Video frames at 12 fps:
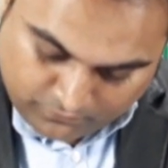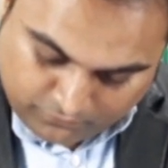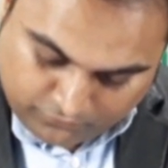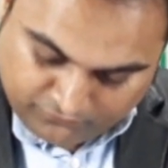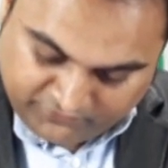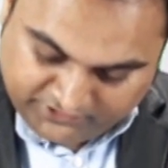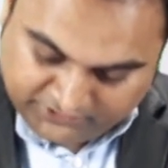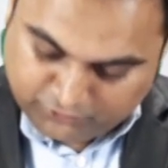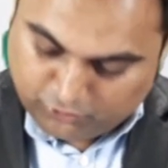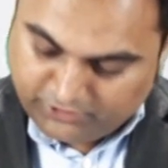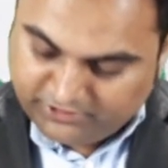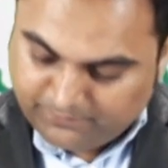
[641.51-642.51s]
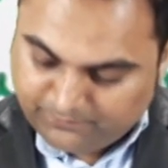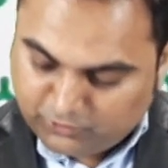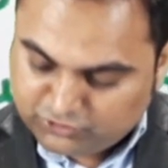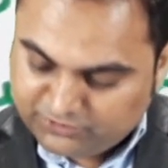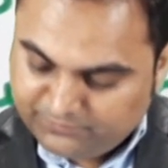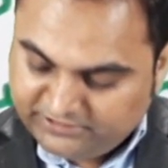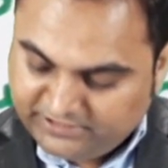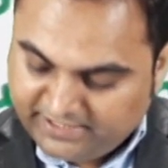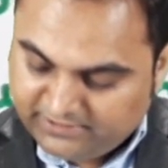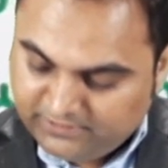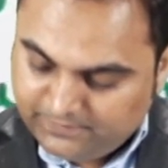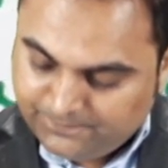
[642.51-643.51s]
So we can draw an approximate
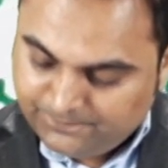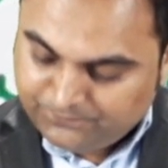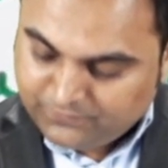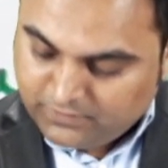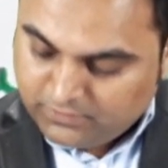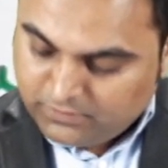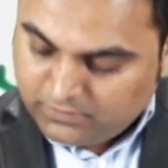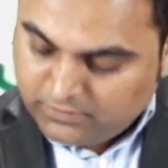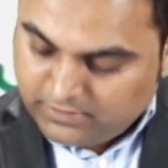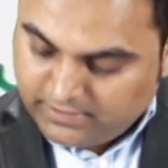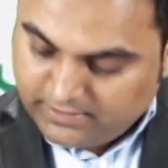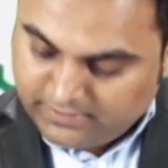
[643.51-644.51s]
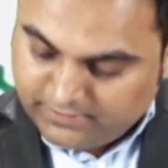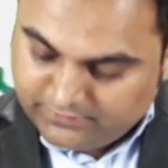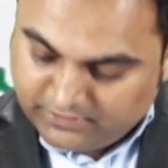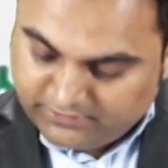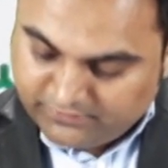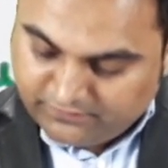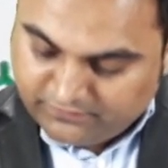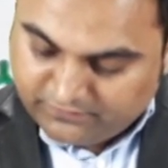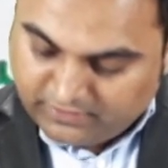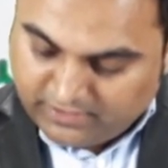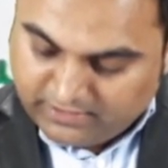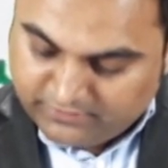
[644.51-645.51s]
angle, and that
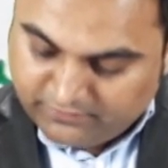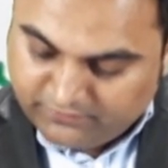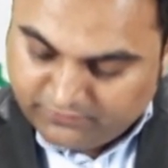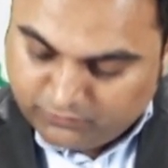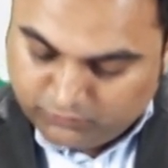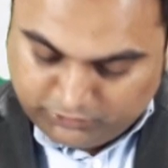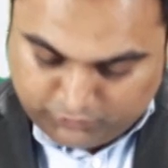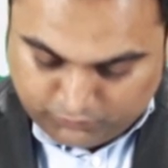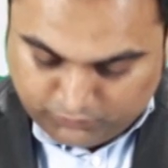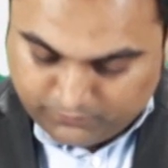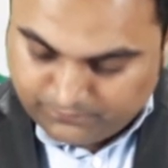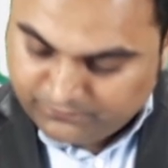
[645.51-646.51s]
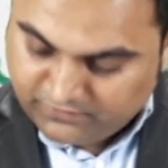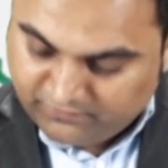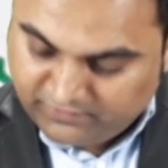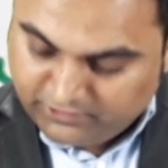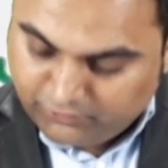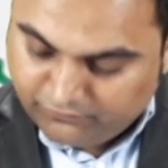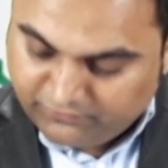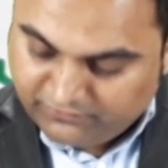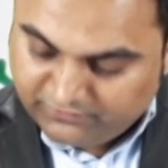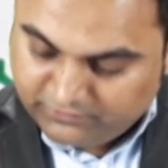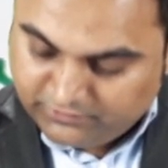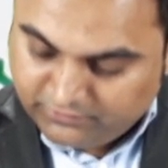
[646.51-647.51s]
is R is equal to the value of
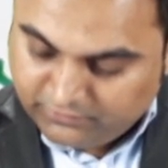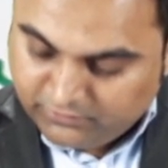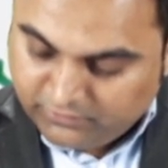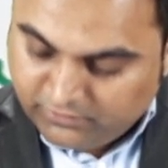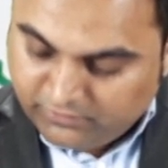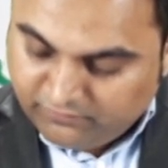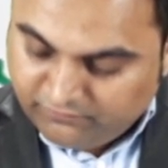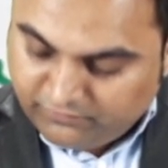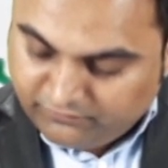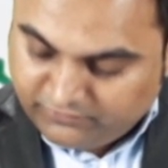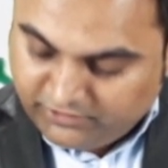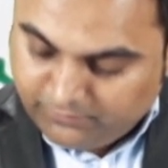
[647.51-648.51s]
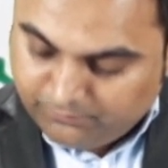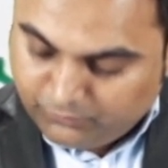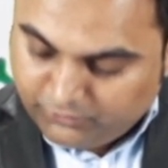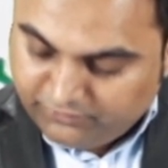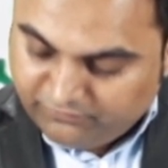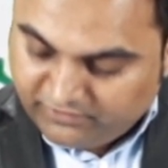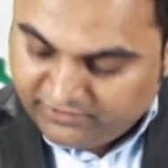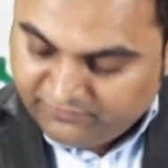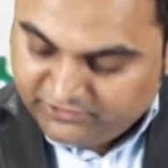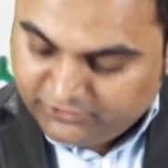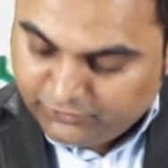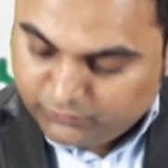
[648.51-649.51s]
resultant
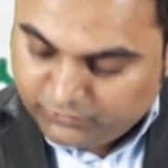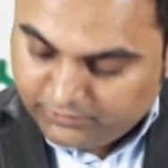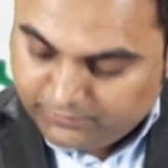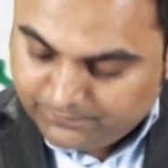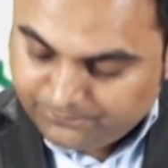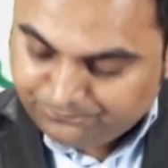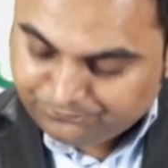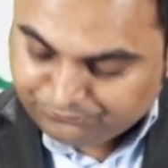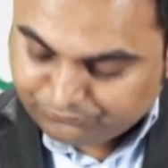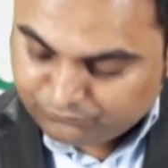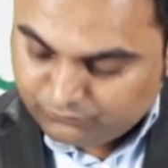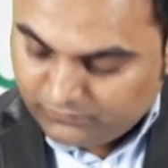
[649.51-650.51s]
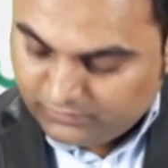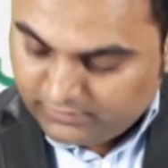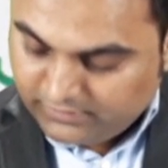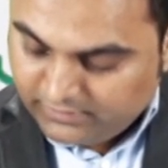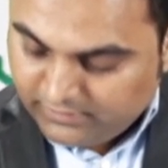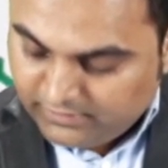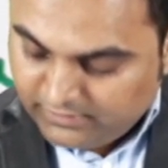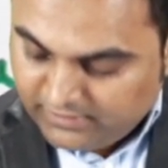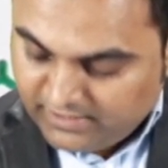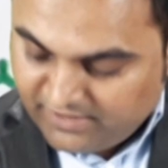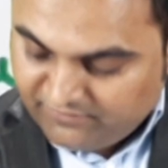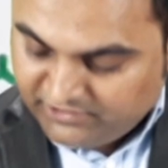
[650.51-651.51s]
15.58 Newton,
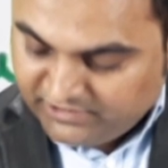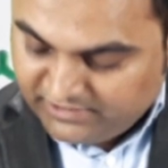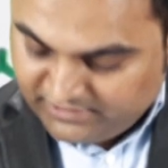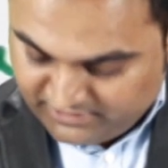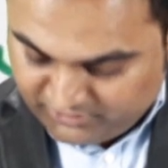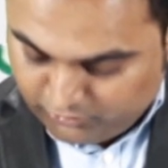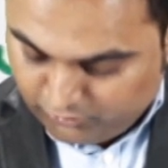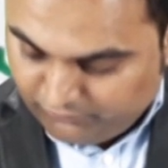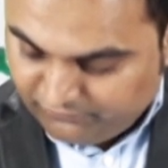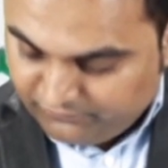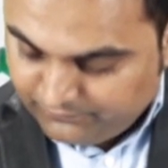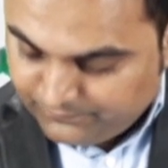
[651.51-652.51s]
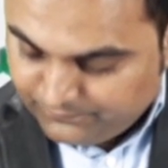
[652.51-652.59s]
having an angle of